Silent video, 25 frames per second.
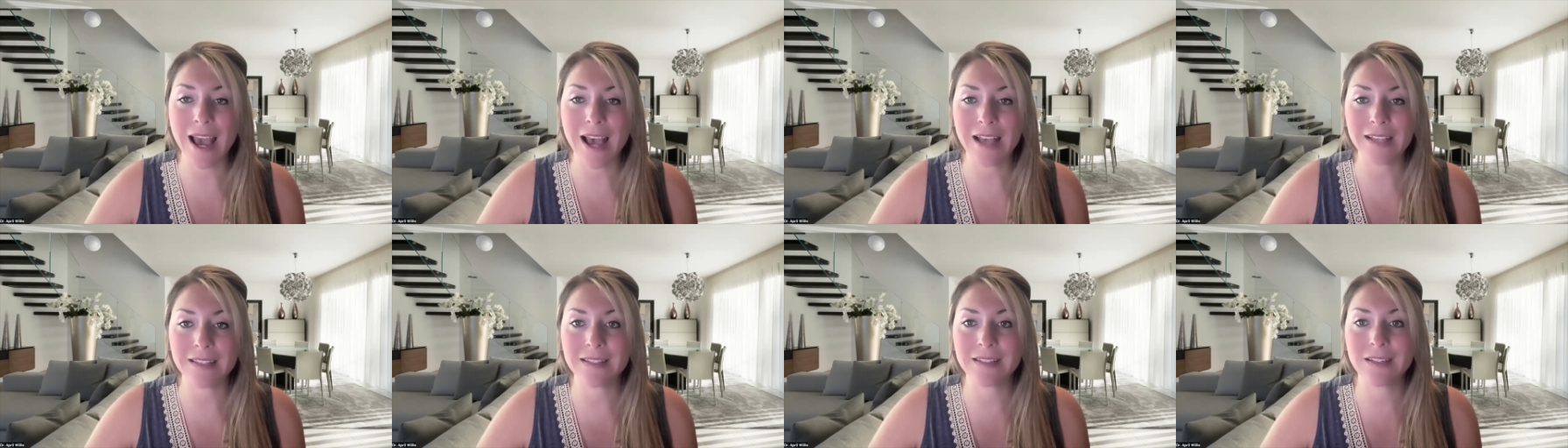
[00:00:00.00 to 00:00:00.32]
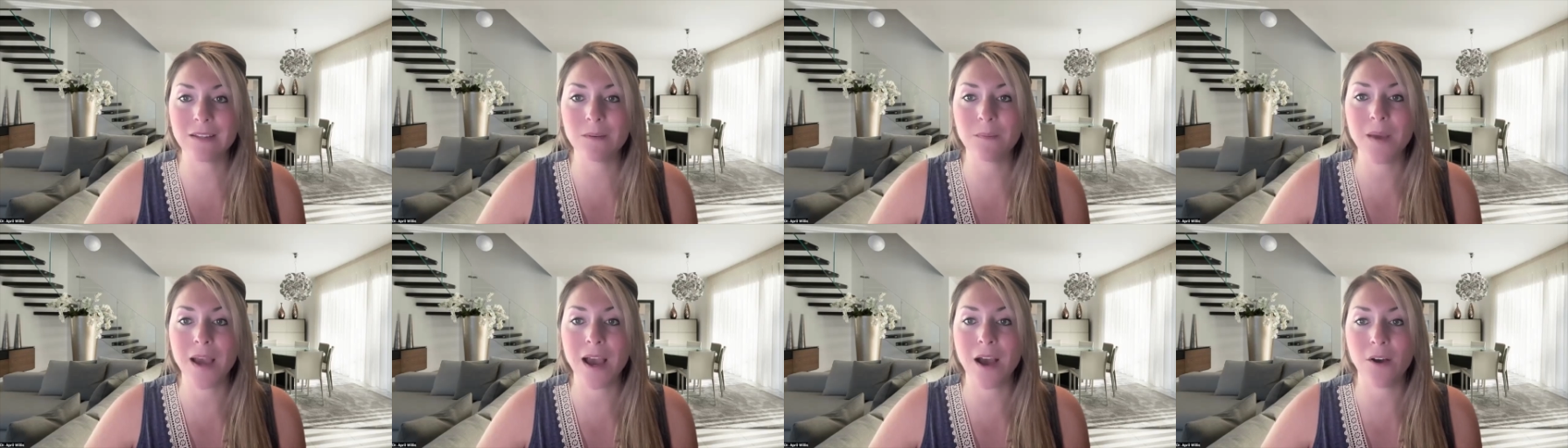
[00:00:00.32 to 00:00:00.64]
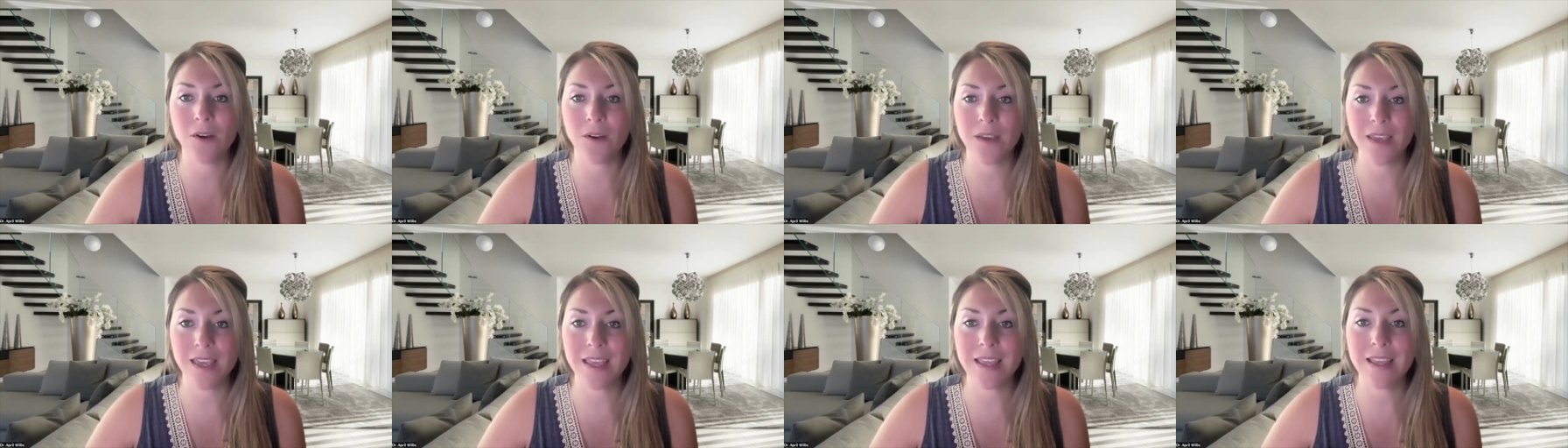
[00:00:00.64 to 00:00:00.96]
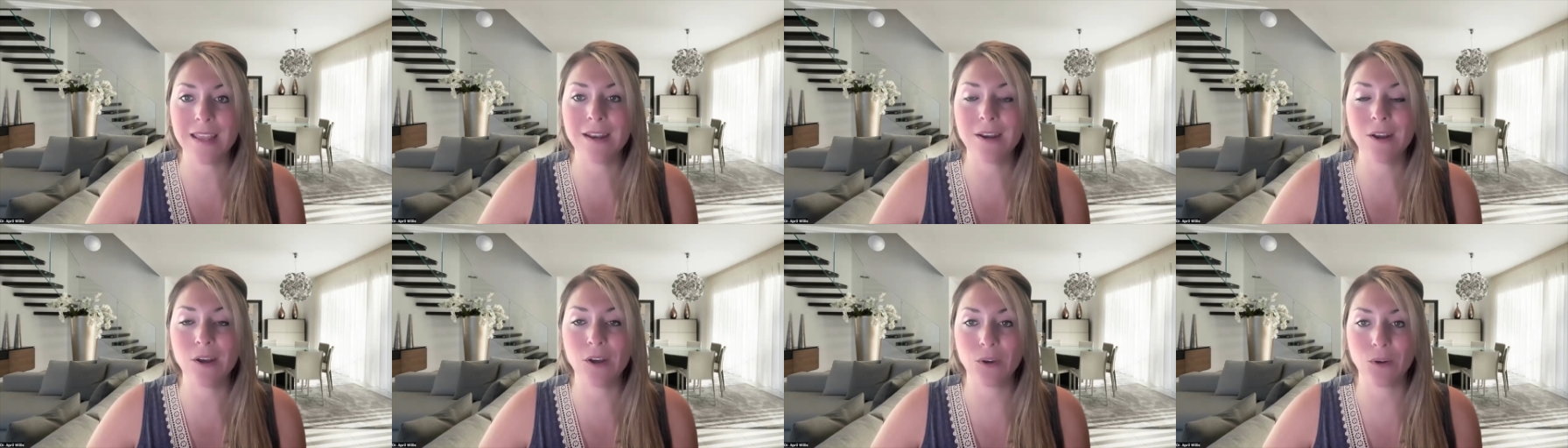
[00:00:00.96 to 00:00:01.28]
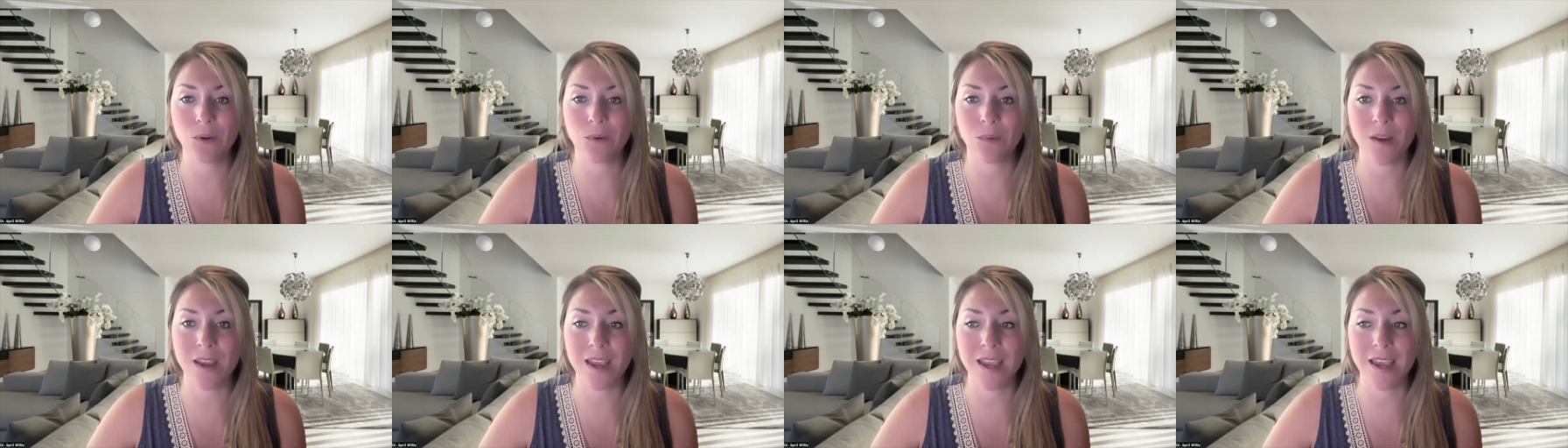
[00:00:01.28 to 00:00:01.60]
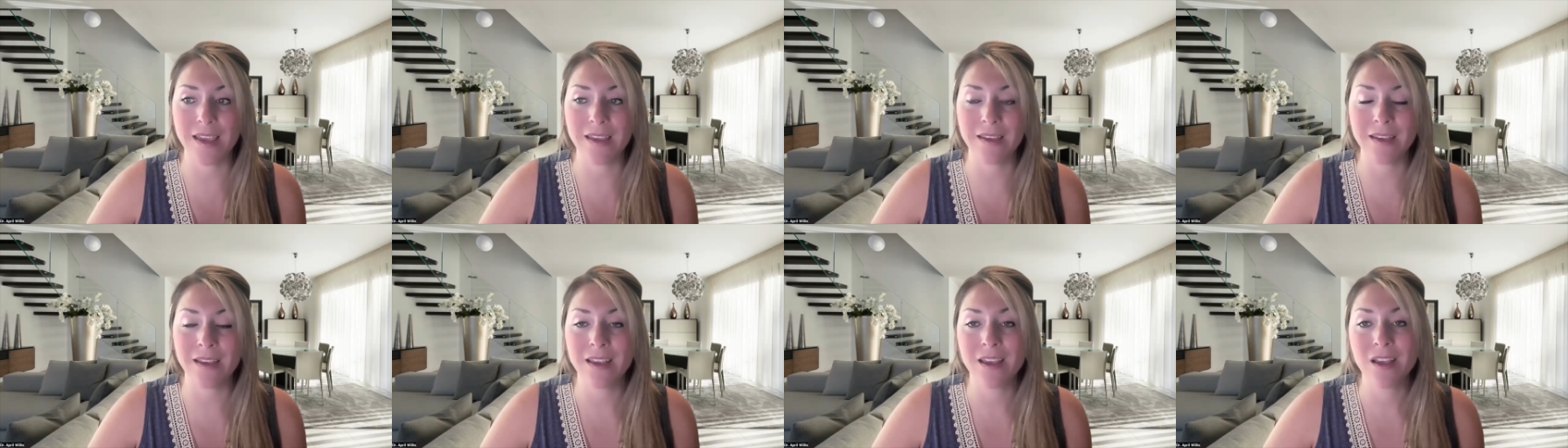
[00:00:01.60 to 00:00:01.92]
asked about in a
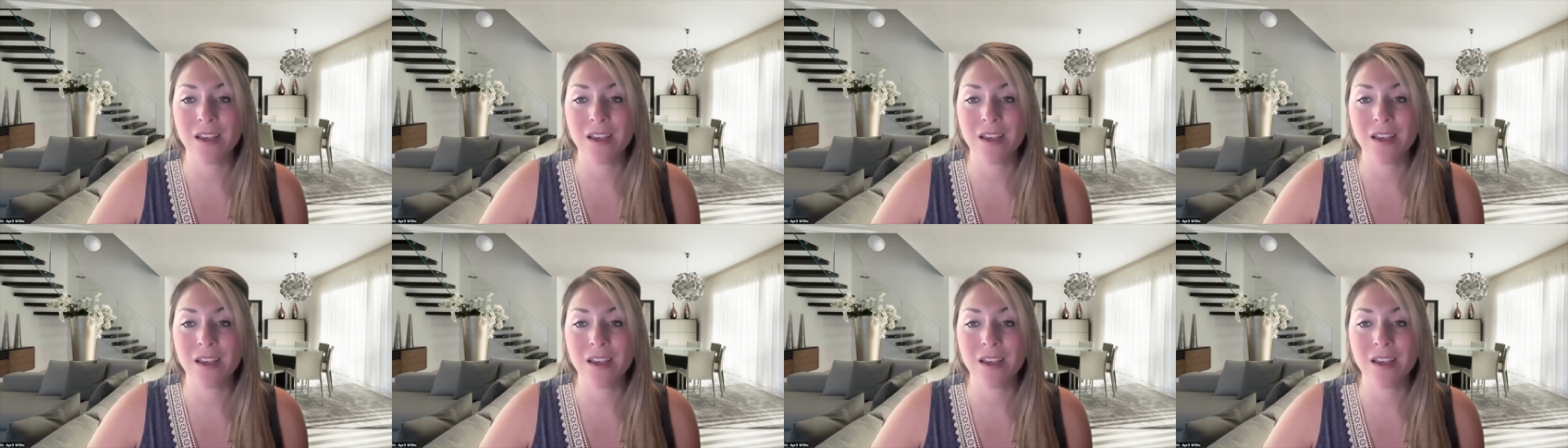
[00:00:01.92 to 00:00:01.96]
grant.